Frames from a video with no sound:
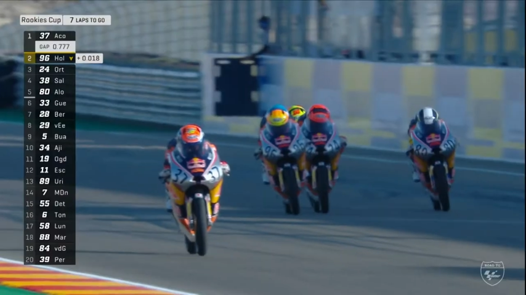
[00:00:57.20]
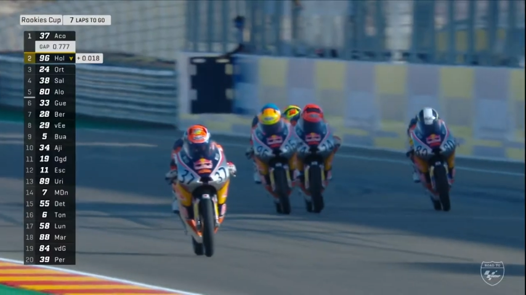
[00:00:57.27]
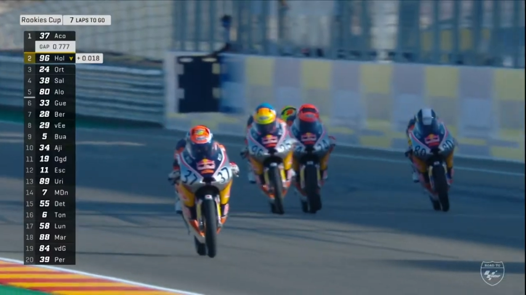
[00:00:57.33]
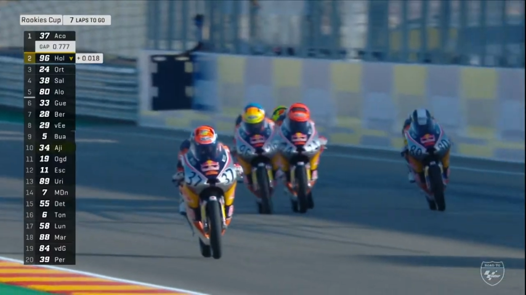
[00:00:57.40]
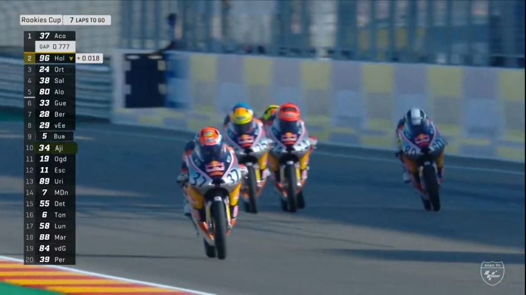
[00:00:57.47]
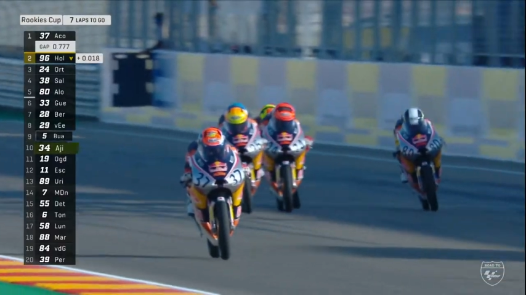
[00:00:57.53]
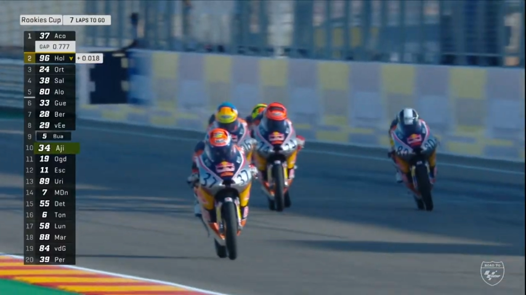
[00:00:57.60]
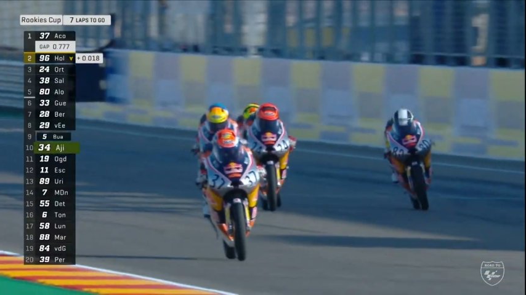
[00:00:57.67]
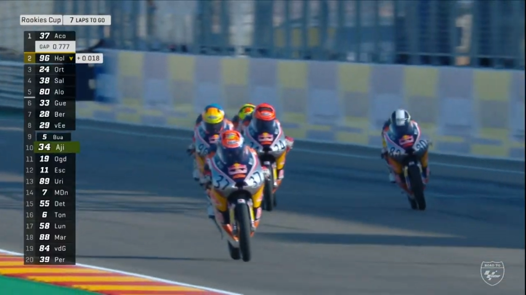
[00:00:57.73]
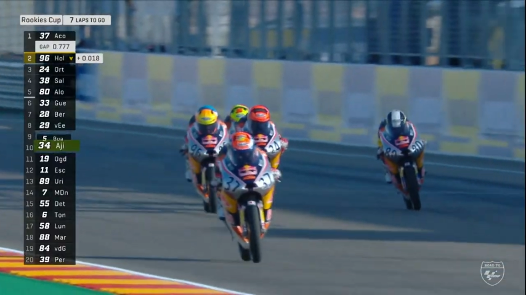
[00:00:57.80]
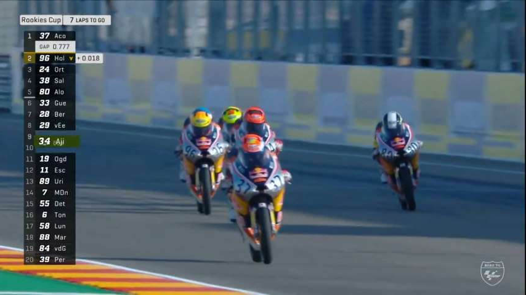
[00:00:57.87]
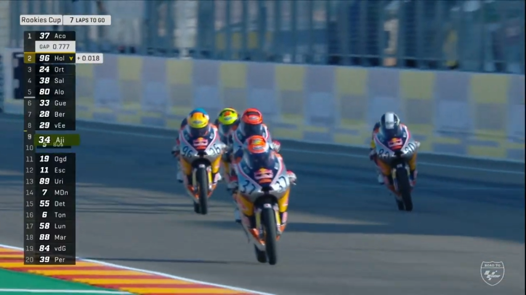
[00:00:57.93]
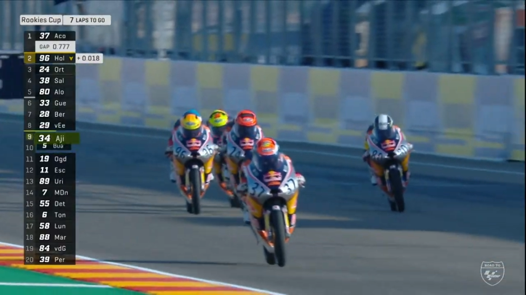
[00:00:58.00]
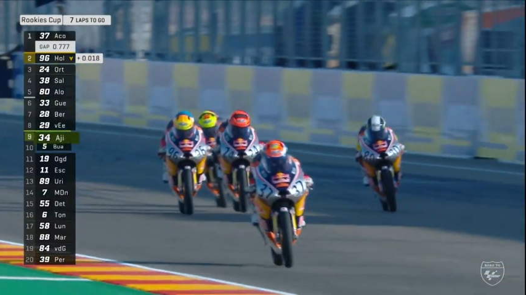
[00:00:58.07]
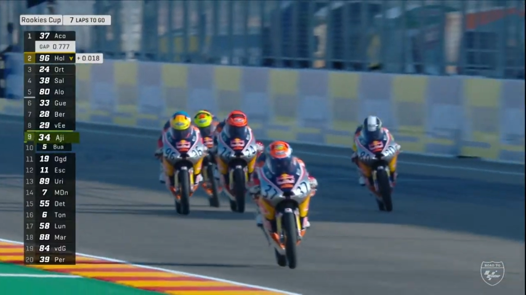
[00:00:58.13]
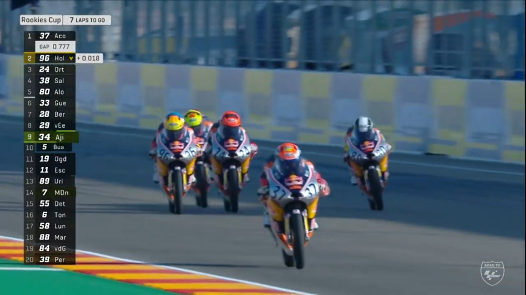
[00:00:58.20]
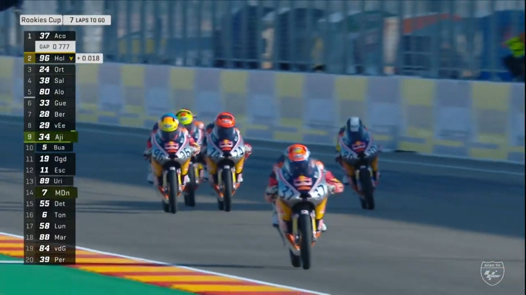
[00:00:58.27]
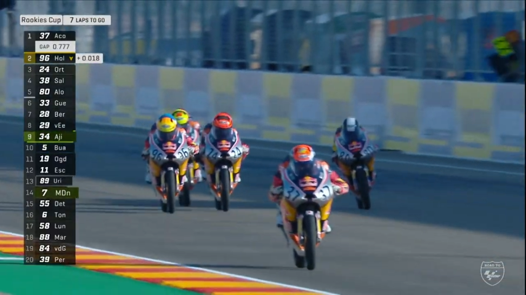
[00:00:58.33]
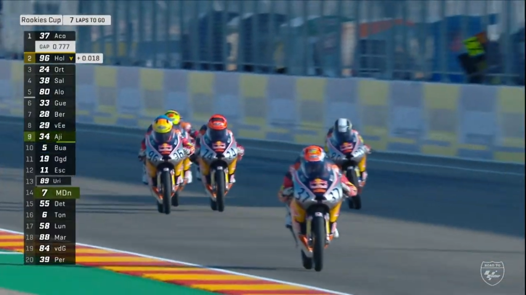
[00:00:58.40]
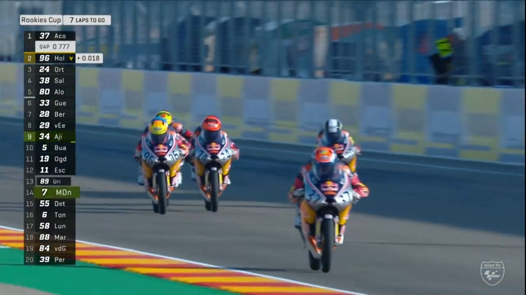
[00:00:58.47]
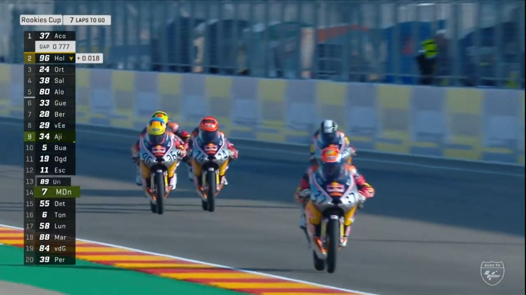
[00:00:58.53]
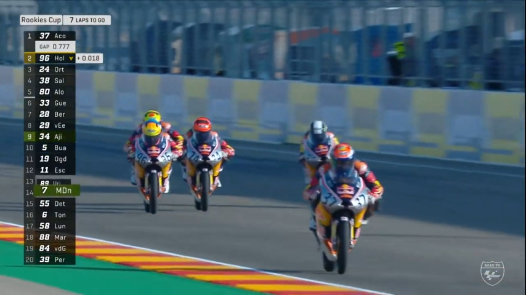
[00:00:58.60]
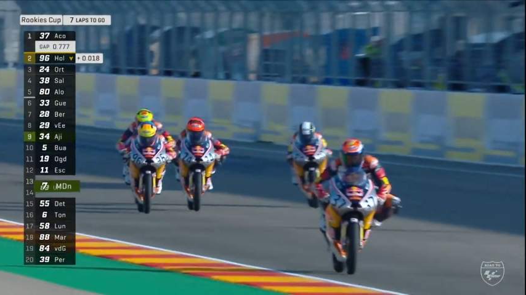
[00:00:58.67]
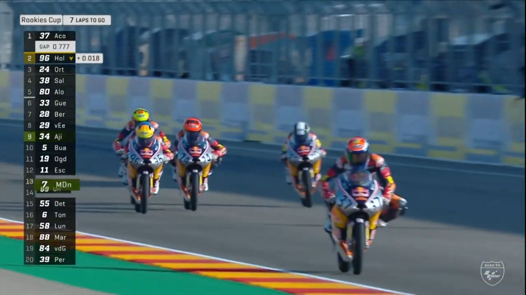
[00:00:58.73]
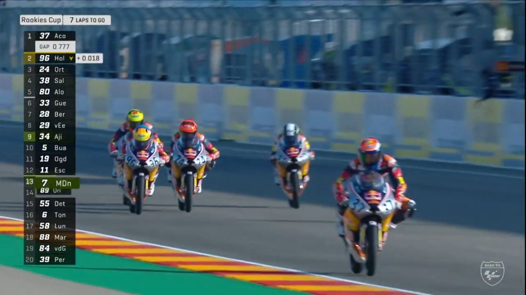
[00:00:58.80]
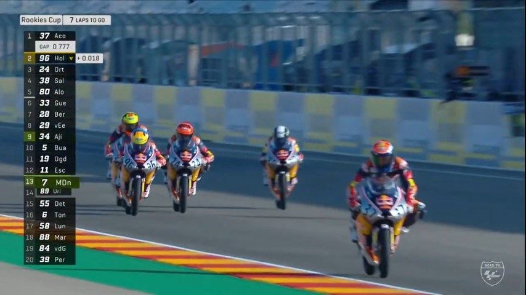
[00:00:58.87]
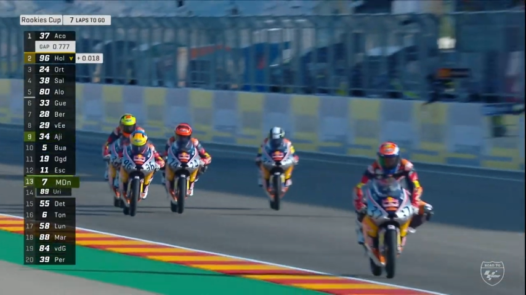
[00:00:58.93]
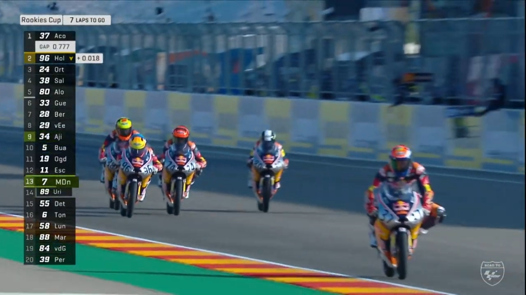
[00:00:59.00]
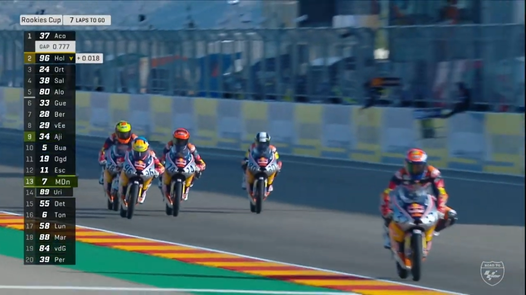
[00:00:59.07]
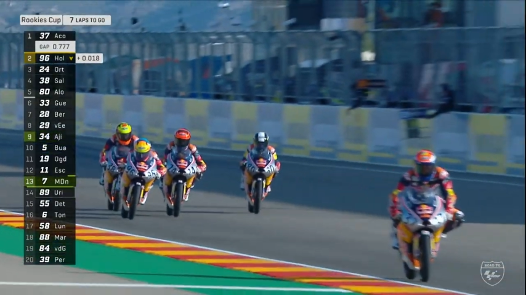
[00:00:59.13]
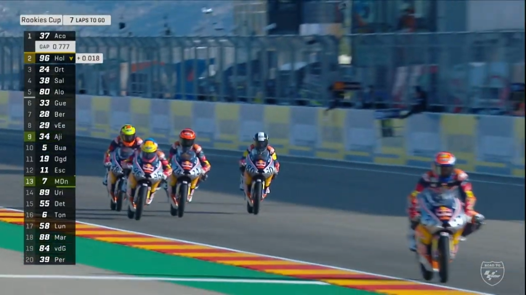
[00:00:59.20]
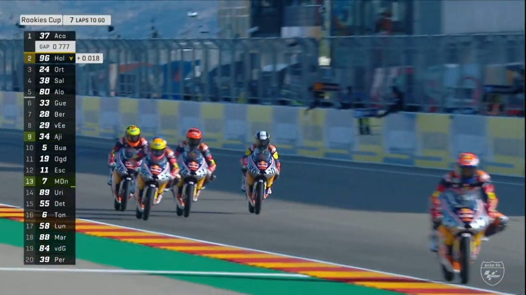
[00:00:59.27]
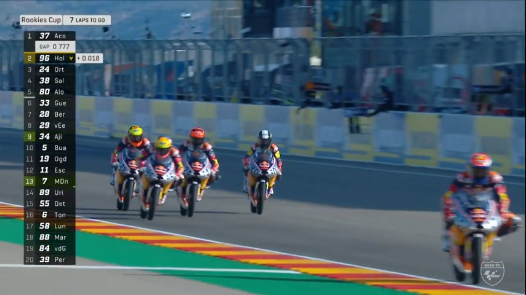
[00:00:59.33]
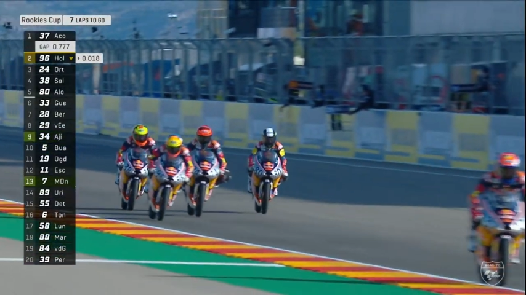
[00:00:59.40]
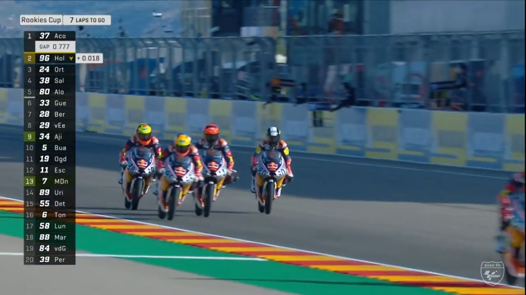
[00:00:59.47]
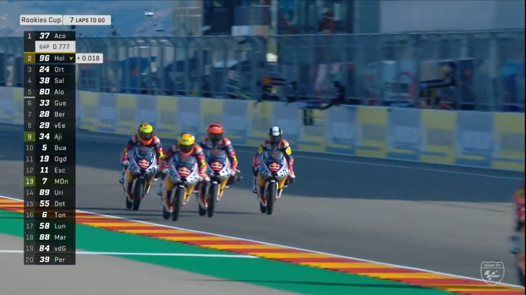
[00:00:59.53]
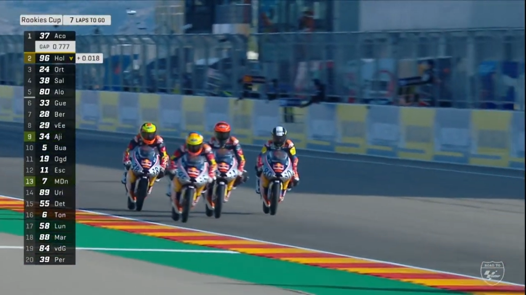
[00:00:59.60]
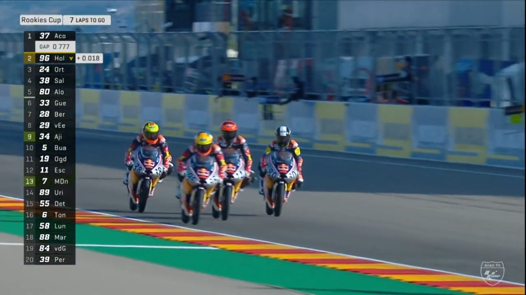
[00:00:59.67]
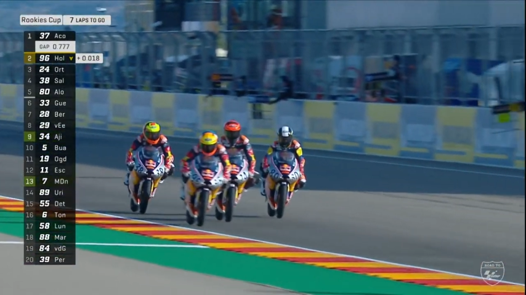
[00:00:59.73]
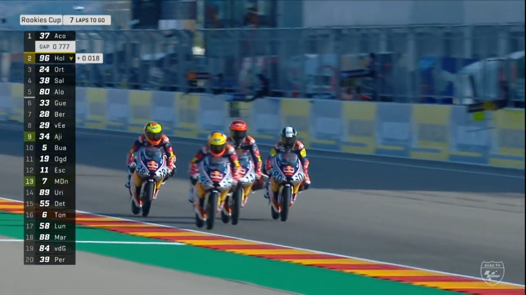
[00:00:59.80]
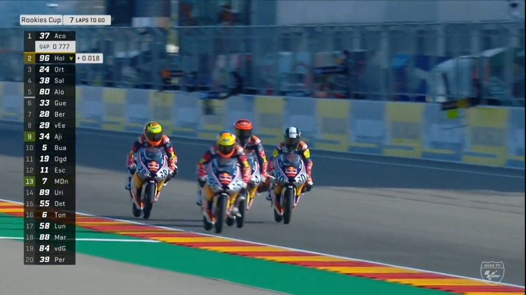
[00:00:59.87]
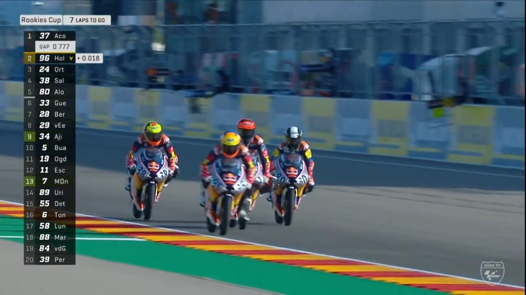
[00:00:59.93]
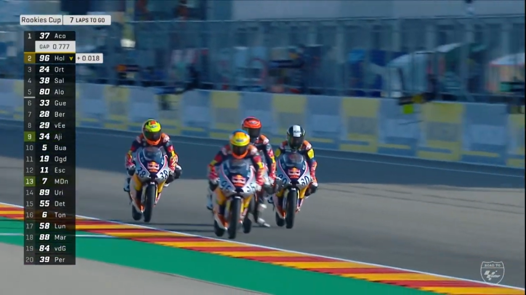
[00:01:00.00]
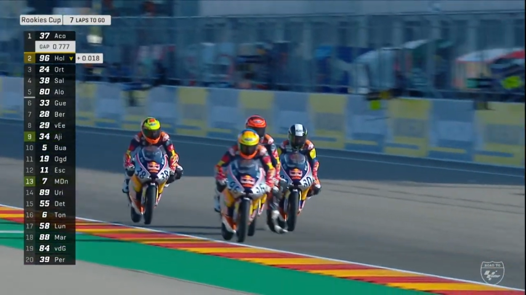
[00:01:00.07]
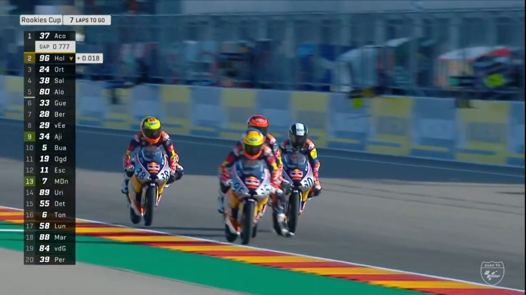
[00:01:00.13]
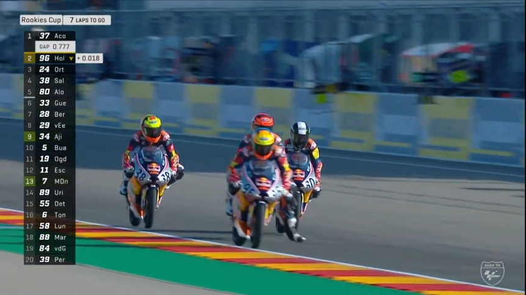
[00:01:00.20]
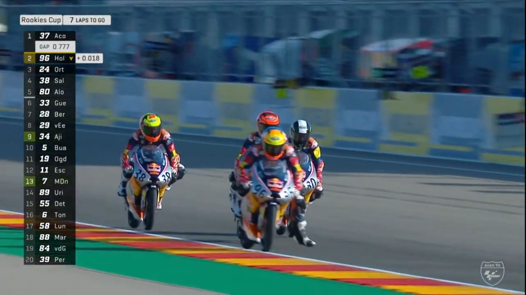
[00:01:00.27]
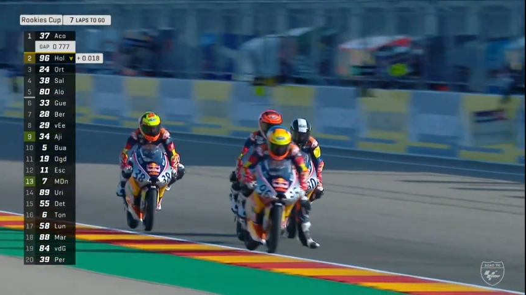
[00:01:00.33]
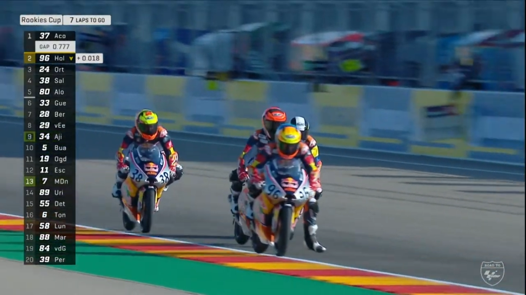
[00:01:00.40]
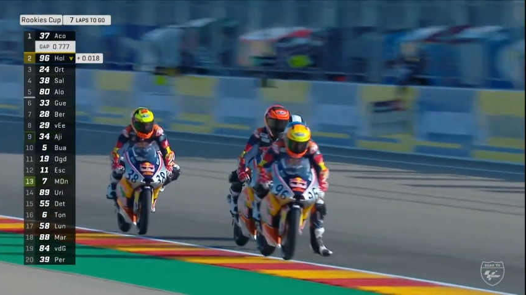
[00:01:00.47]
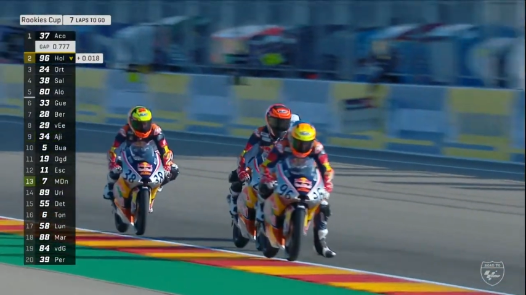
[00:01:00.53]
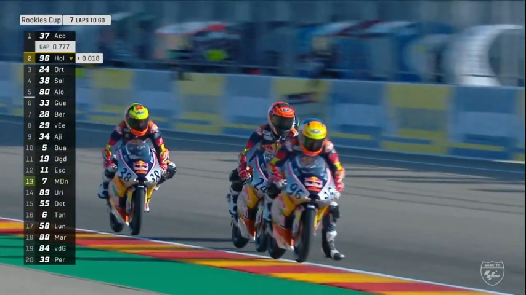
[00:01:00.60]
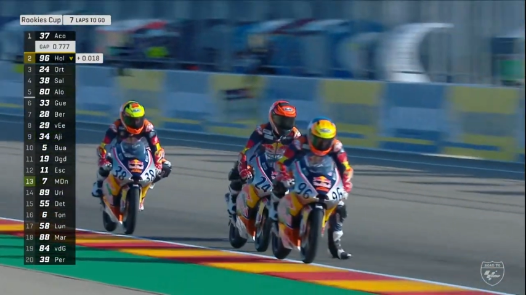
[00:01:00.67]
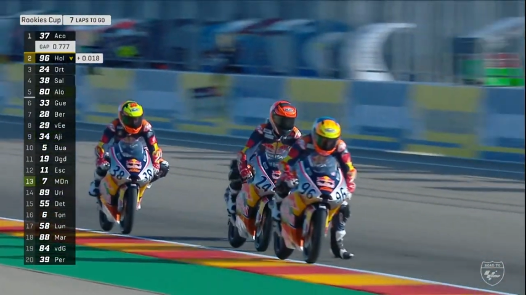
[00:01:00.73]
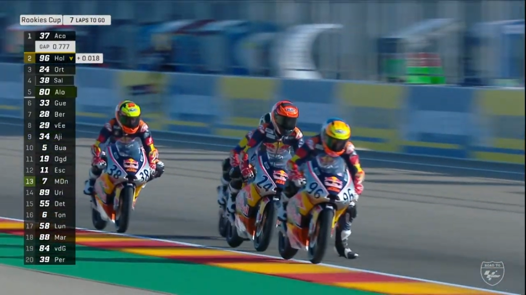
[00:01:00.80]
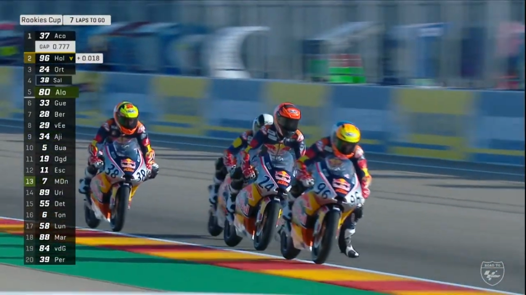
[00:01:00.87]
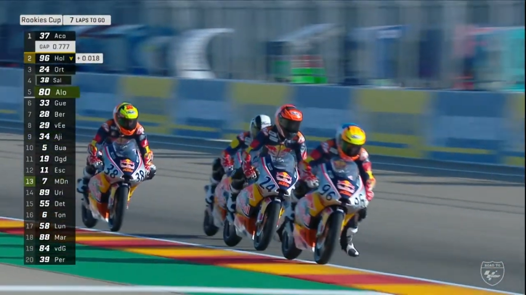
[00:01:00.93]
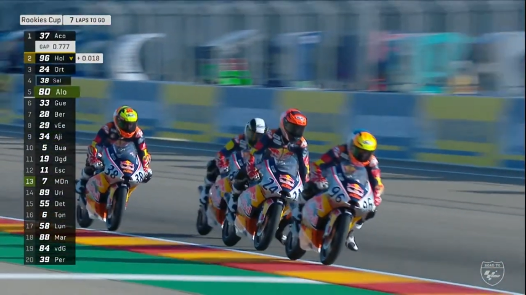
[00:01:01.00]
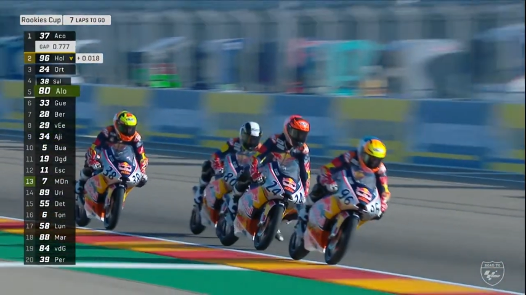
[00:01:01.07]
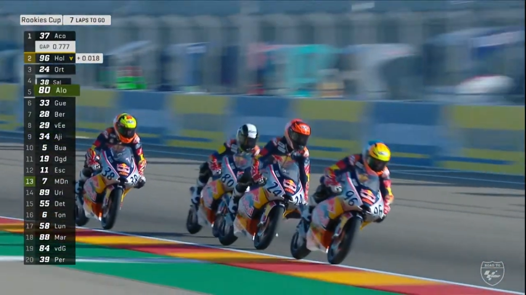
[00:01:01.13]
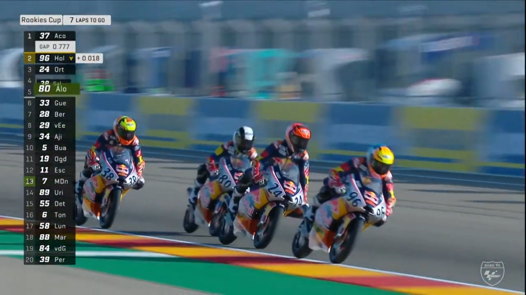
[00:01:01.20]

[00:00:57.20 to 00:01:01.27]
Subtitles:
No face is visible, so there are no lips to read.